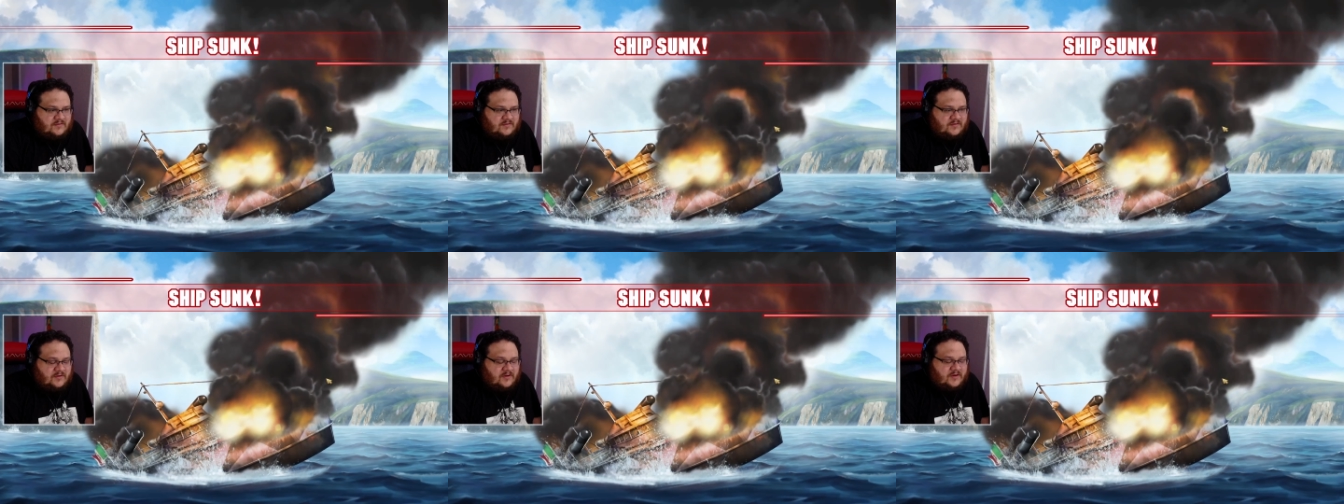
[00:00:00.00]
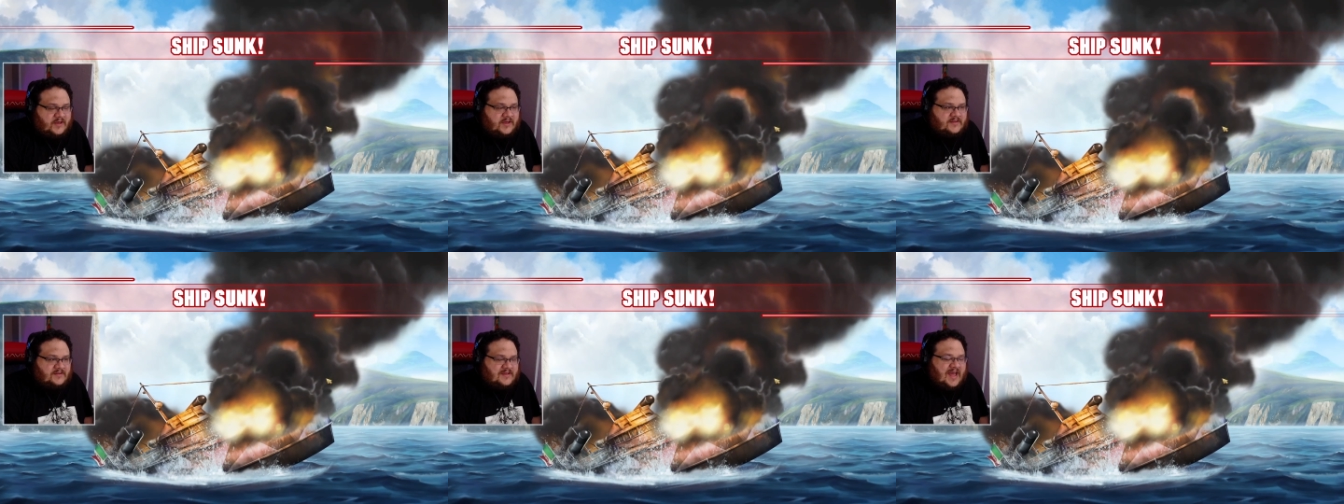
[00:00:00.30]

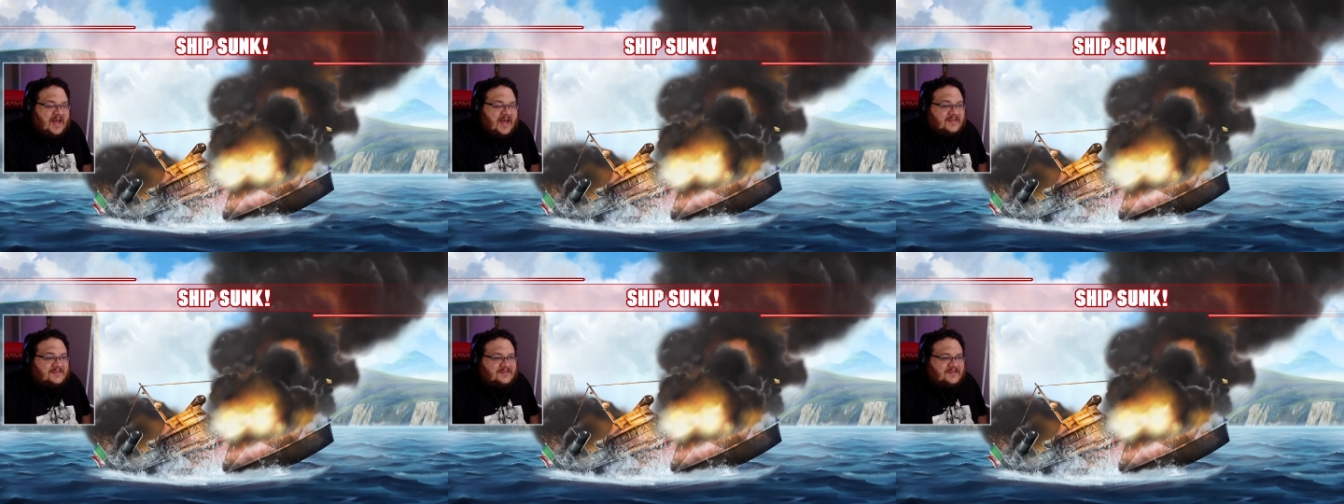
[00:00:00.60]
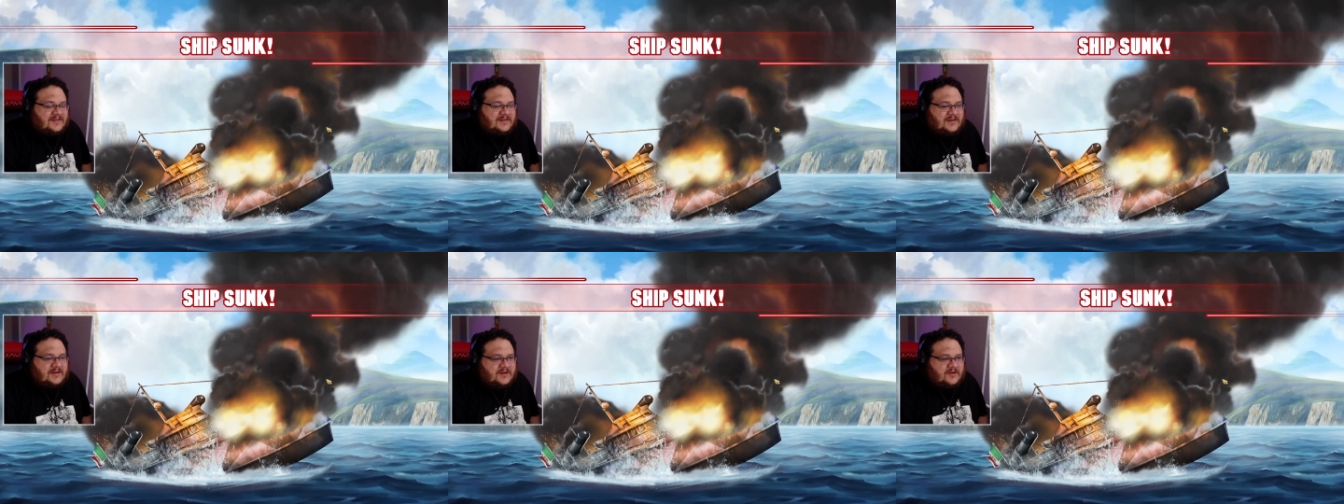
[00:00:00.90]
Okay, that's
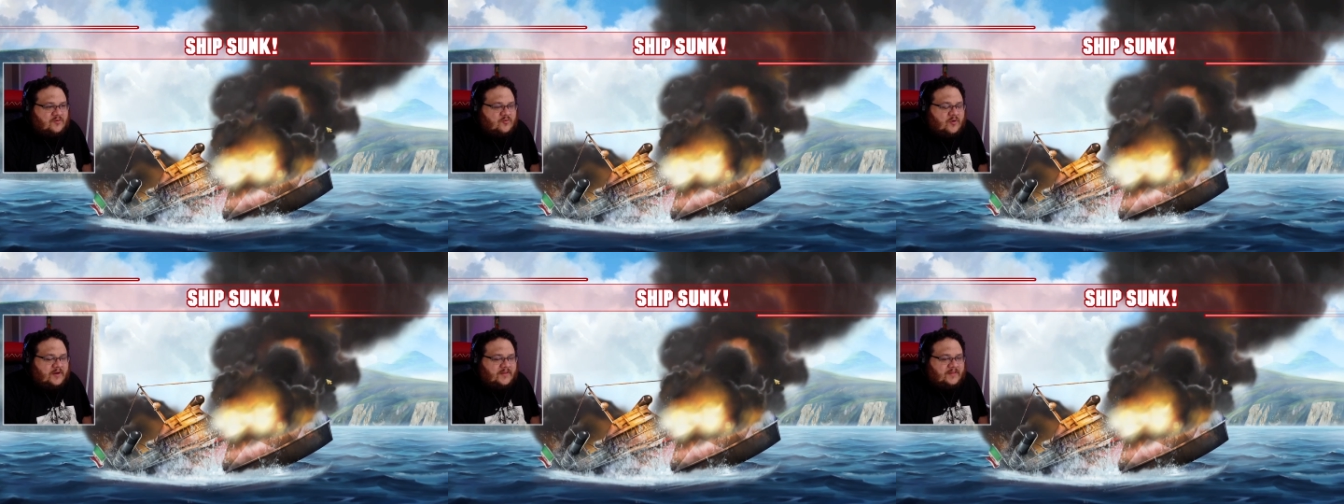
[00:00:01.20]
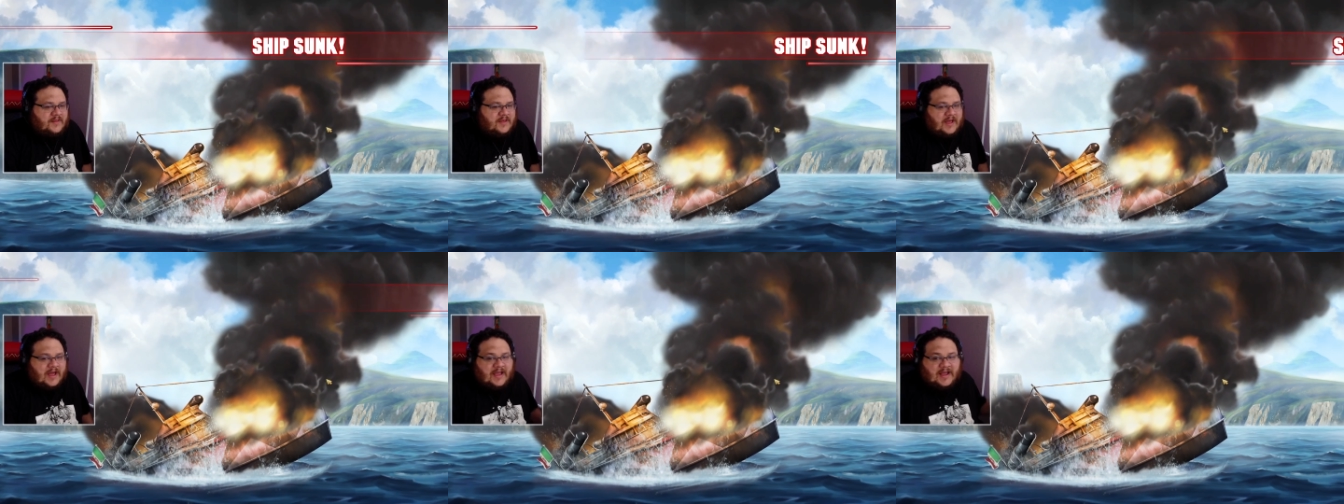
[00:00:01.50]
the little one.
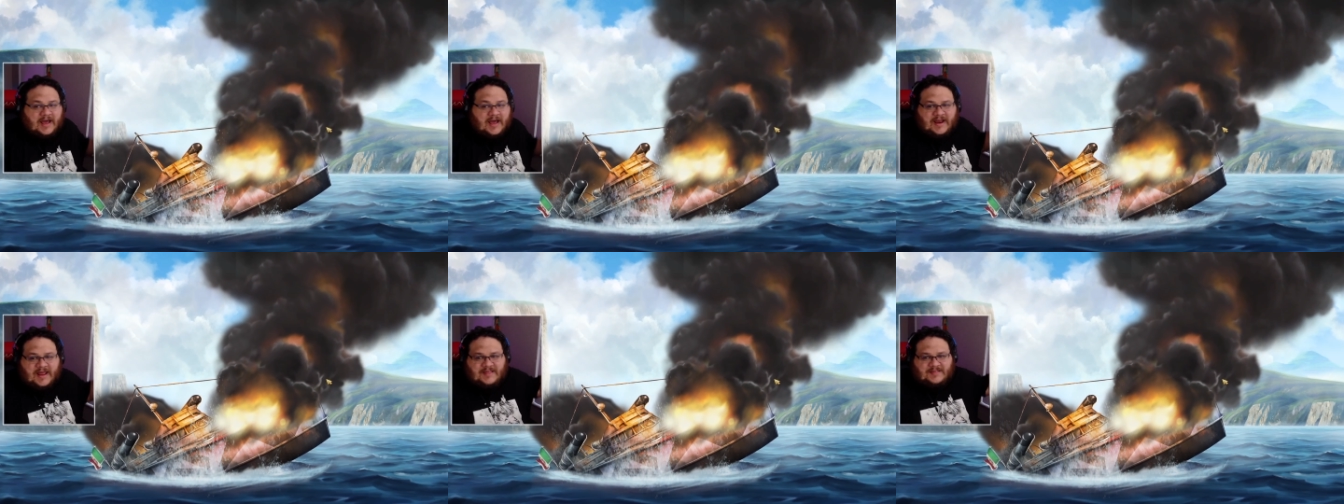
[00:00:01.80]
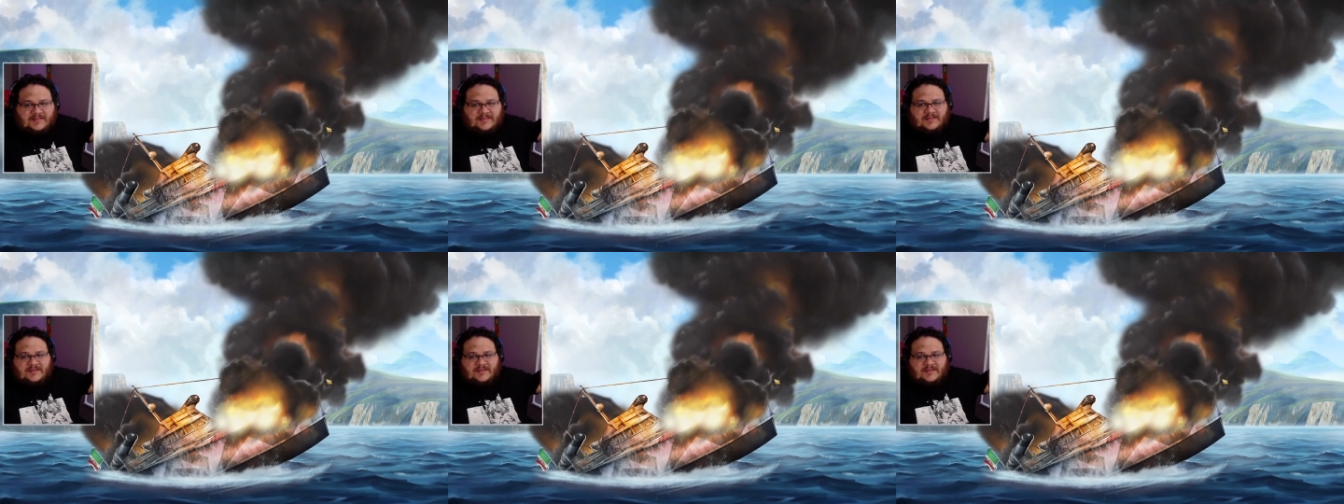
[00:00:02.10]
I got it.